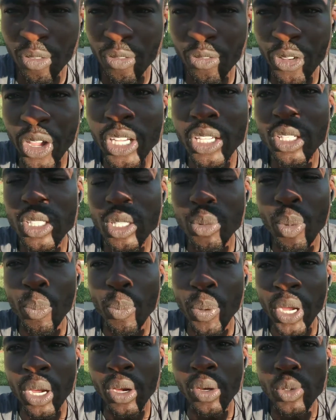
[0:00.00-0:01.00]
failure to
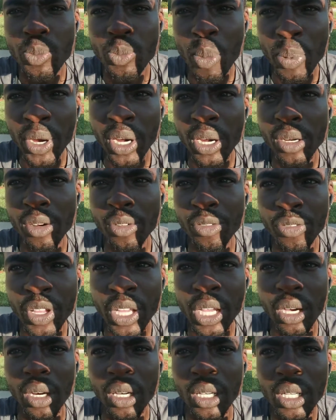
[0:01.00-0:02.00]
prepare is preparing to
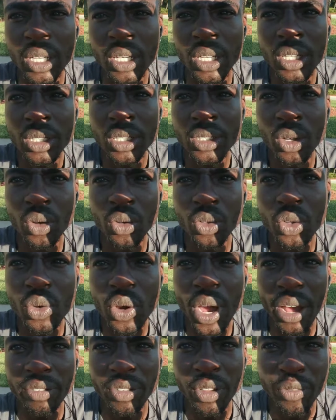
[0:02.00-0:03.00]
fail. So
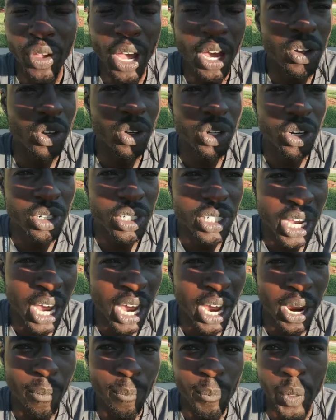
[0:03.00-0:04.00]
you have to value your
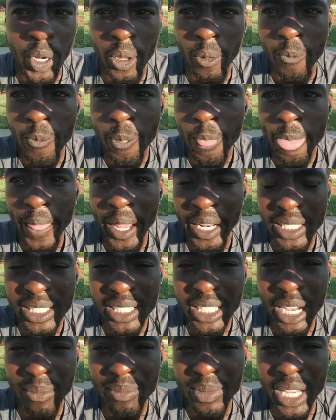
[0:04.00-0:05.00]
time, but at the
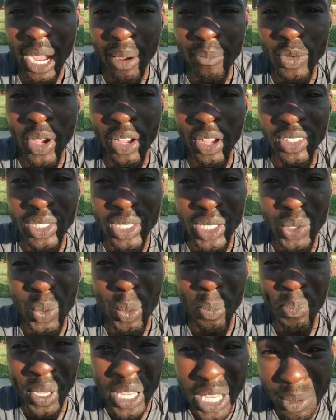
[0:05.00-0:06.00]
same time, you have to deal
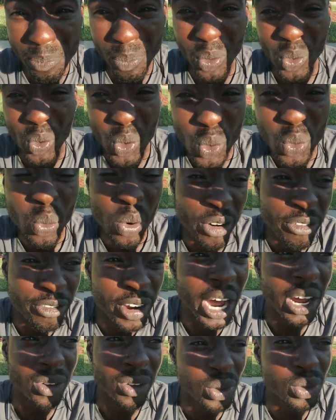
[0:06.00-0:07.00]
with people who will
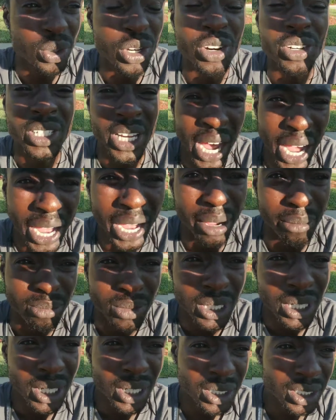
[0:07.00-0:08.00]
value your
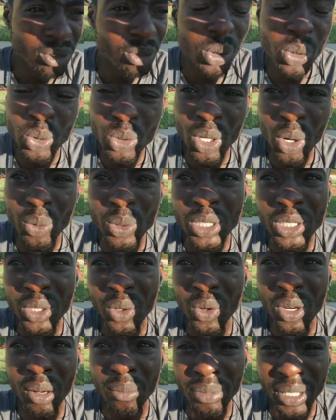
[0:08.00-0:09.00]
time. Someone who's always
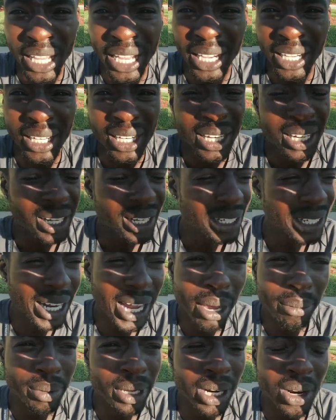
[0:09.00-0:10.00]
showing up late,
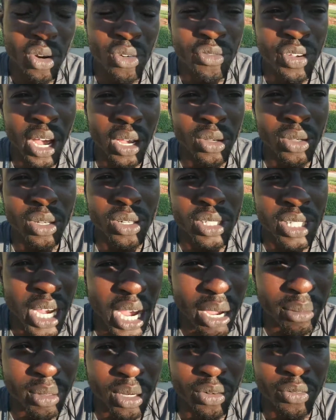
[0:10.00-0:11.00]
nah, man, they don't value your
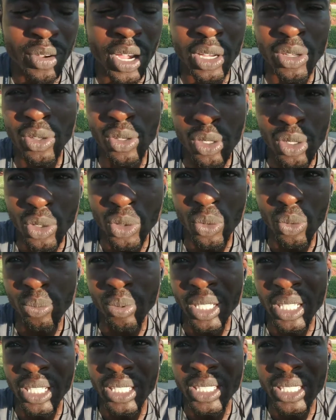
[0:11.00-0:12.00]
time. They don't value you,
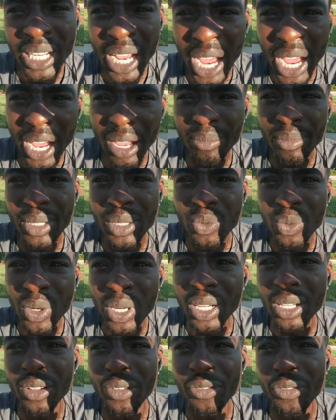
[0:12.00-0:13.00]
because time is
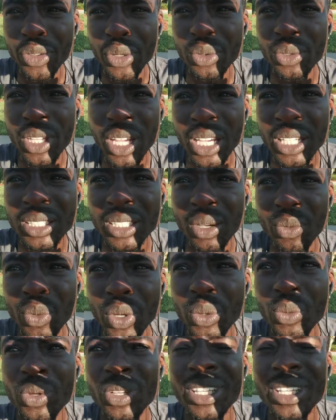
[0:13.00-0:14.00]
one of the few things that
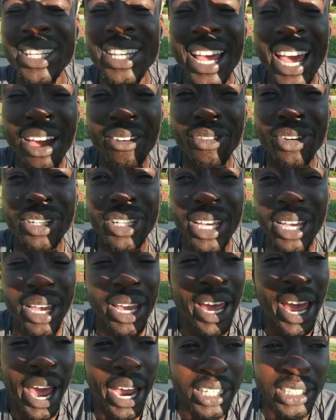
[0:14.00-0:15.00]
we will never
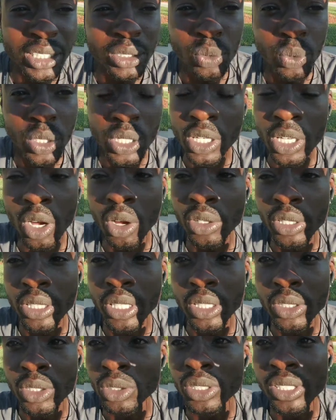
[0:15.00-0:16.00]
get. Actually, it's one of the only
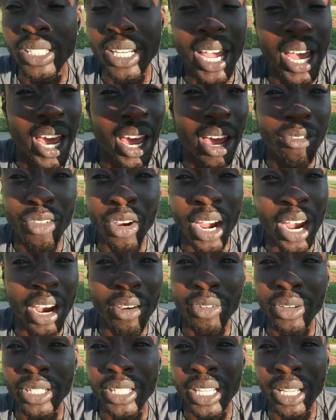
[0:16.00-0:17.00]
things you'll never,
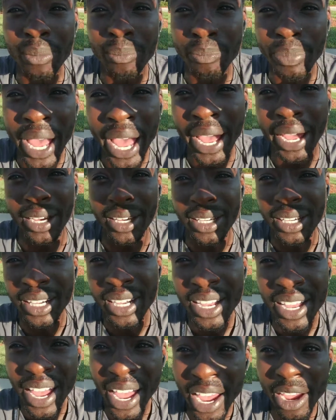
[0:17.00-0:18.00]
ever get back,
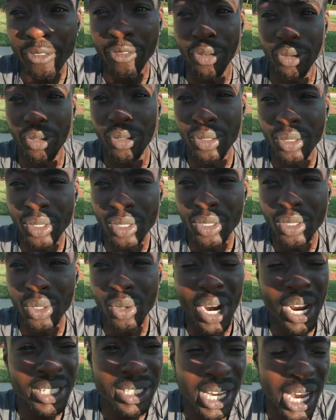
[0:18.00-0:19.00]
ever.
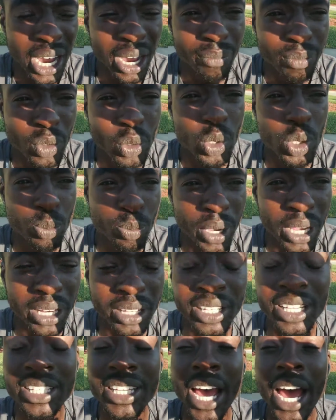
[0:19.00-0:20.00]
So that time you
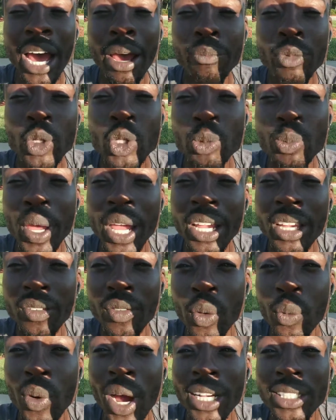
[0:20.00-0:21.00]
spent, the time you spent
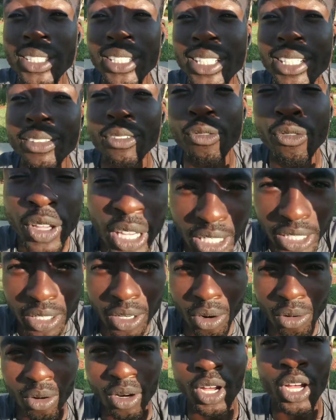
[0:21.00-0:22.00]
even watching this
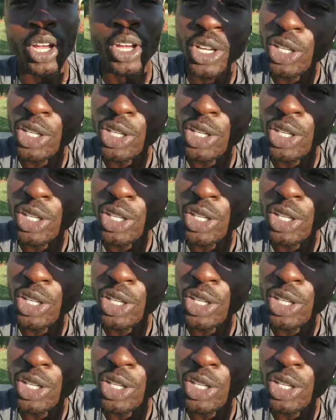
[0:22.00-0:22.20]
video,